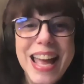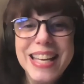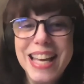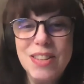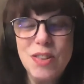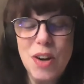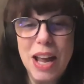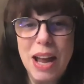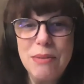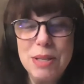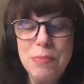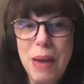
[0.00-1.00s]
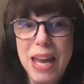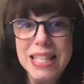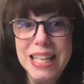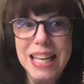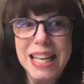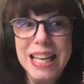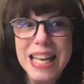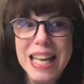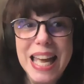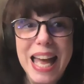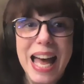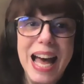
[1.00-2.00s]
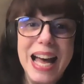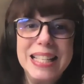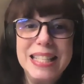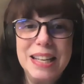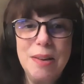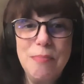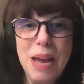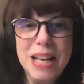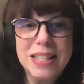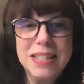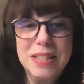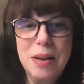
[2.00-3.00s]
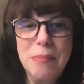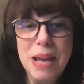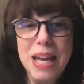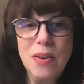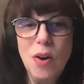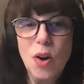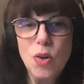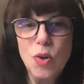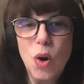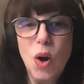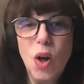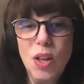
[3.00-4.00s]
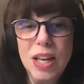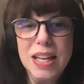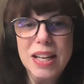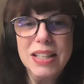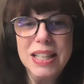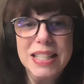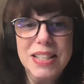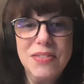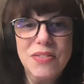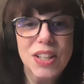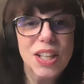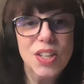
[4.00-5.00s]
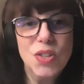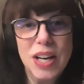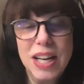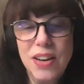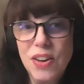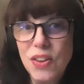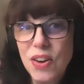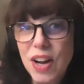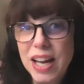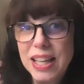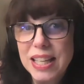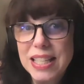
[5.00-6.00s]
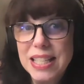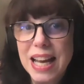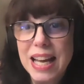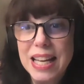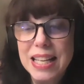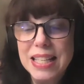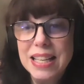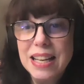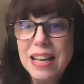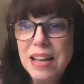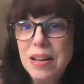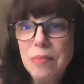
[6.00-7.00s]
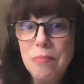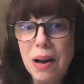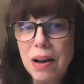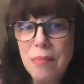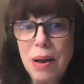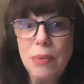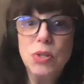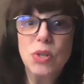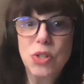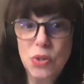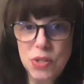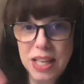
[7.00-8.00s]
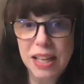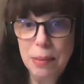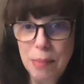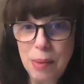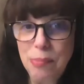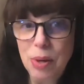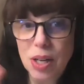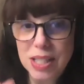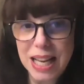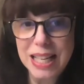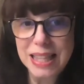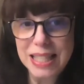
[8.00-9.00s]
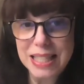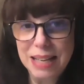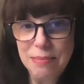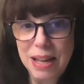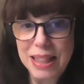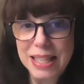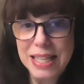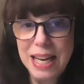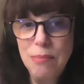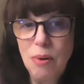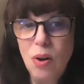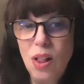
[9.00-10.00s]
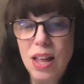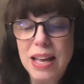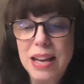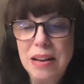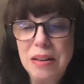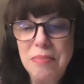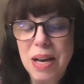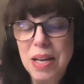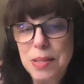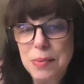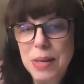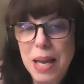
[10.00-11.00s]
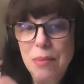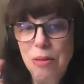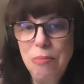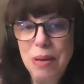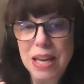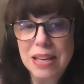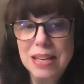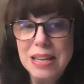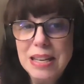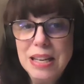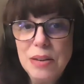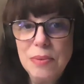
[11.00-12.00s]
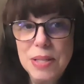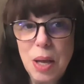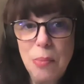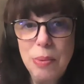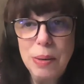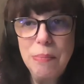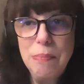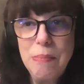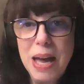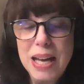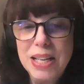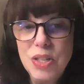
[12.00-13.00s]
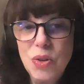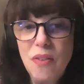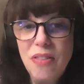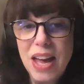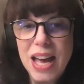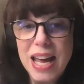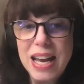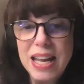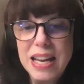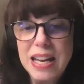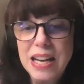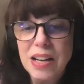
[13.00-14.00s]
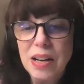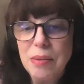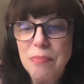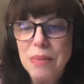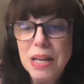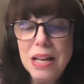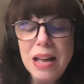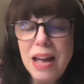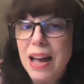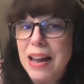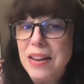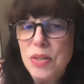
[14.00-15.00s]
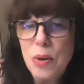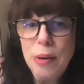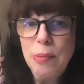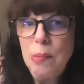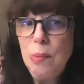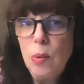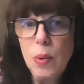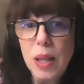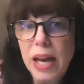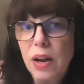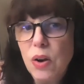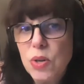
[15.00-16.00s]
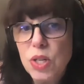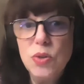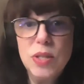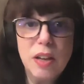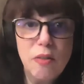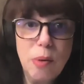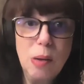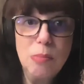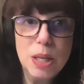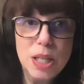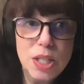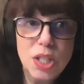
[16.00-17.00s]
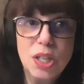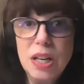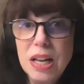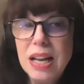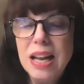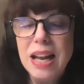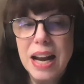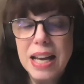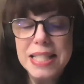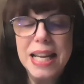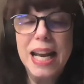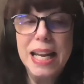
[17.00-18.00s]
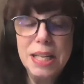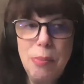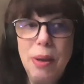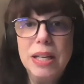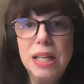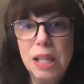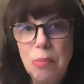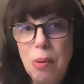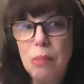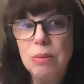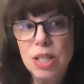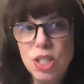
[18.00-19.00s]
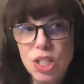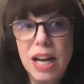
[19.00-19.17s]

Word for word: Yesterday I was painting at Masks on Main Art Crawl in Huntington Village right here on Long Island. And I was also selling my books at the same, at the table, and my husband came with me and was helping manage all of that. And so many people were like, oh, did you self-publish? And I said, I independently published.